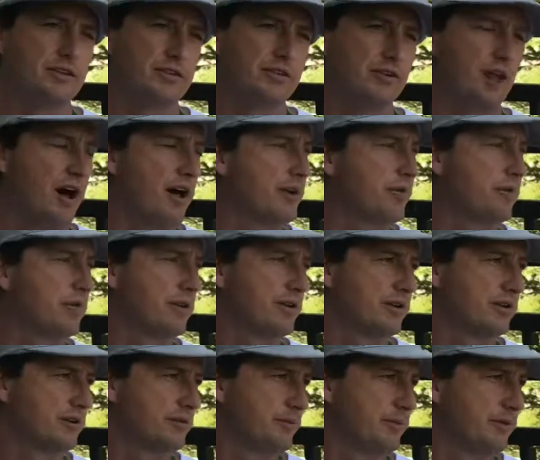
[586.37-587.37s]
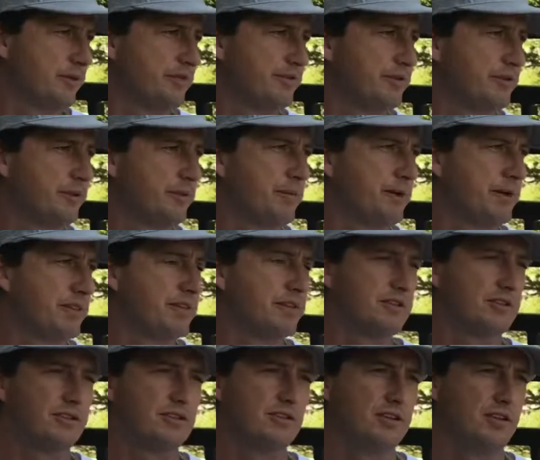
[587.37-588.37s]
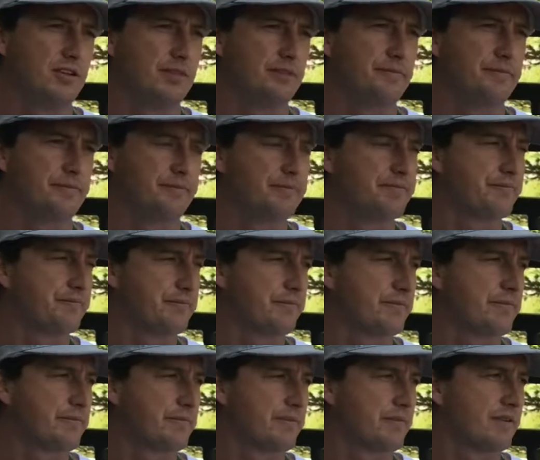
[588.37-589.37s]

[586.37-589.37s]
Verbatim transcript: it's a lot of work to build a film like this. Yeah. You know.